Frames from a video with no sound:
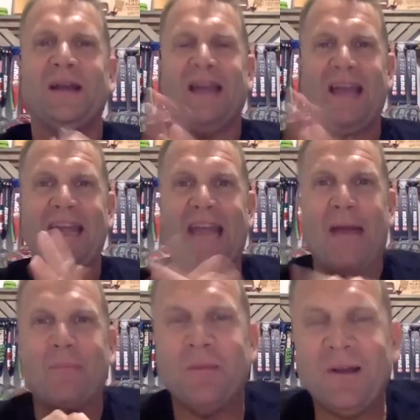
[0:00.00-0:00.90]
Hey,
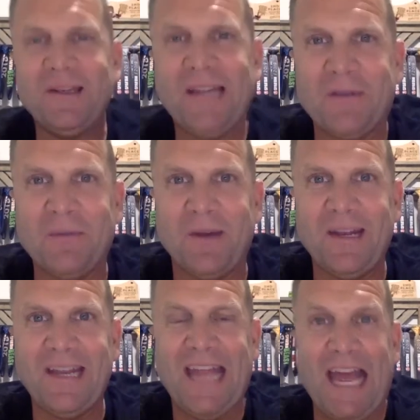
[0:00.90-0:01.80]
happy Monday,
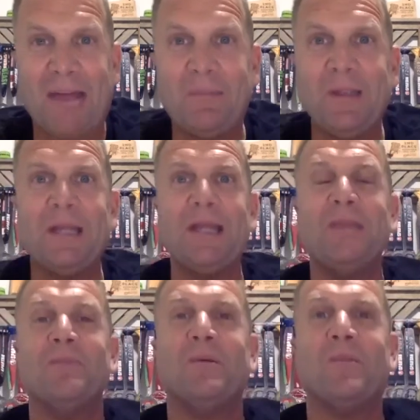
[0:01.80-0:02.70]
everybody.
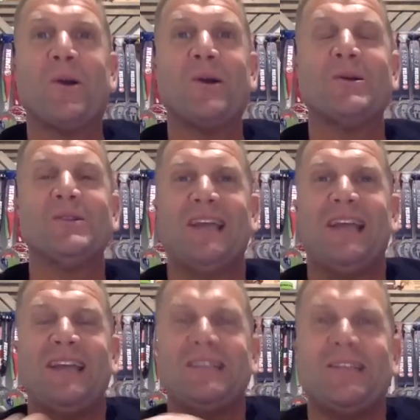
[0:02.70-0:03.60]
Happy Memorial
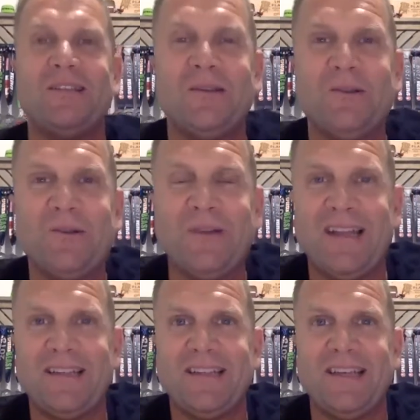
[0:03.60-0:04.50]
Day to you. And
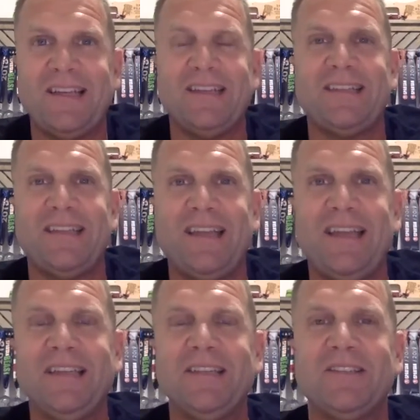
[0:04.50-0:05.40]
I tell you,
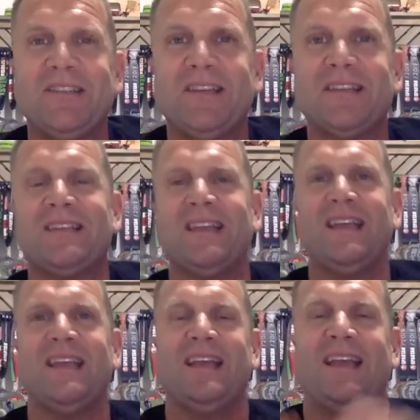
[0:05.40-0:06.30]
today is just
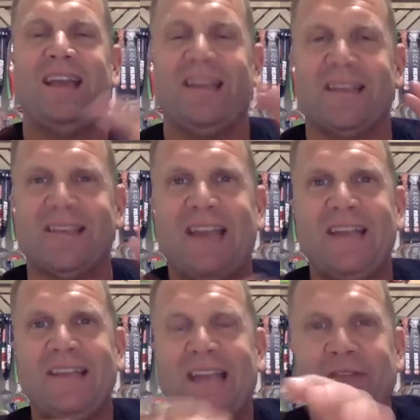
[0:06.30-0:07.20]
an
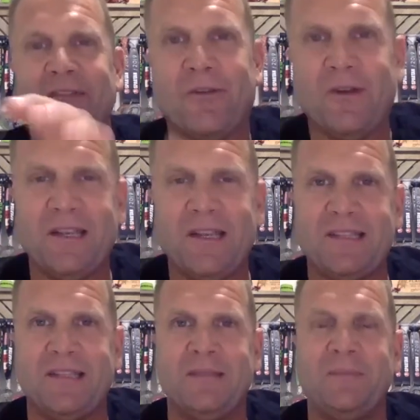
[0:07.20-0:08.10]
exciting day for us
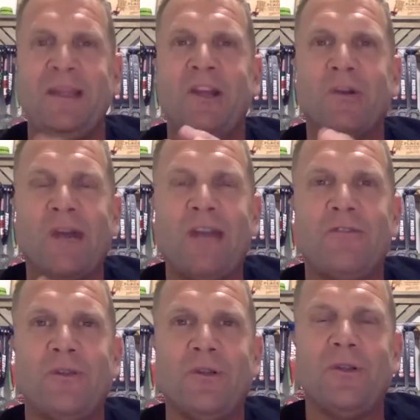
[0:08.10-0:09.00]
to be
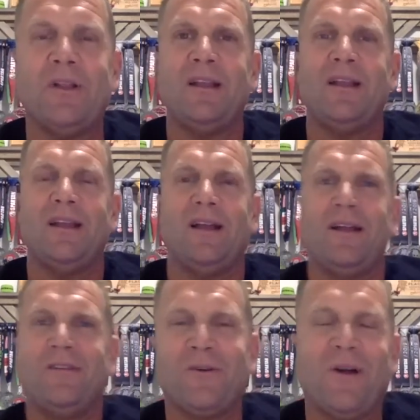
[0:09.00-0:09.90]
grateful
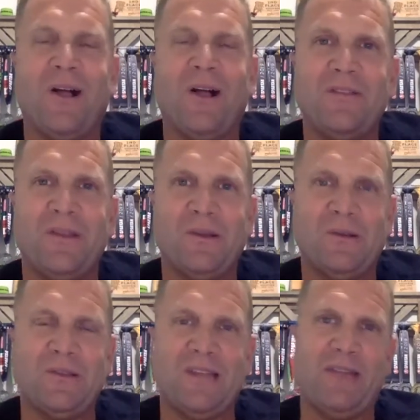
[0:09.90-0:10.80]
for all of
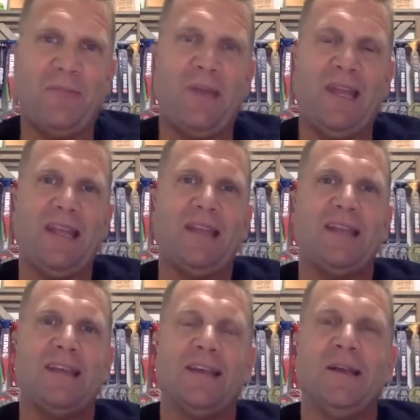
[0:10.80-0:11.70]
those that have
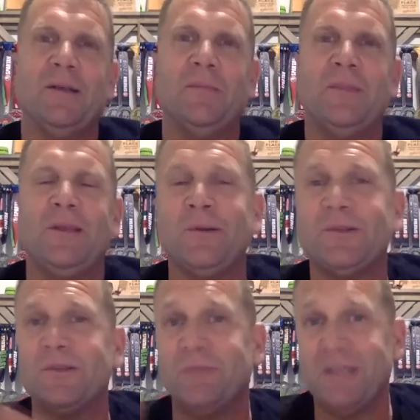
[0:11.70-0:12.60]
paid the
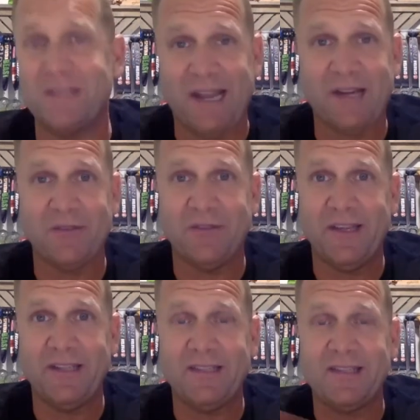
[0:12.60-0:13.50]
ultimate
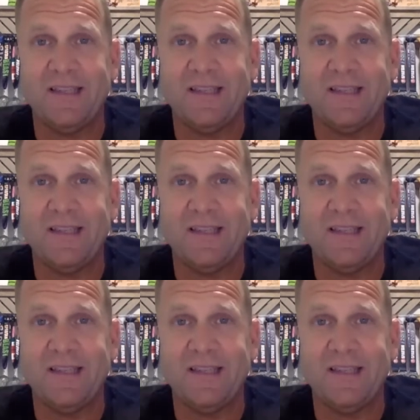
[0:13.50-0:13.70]
sacrifice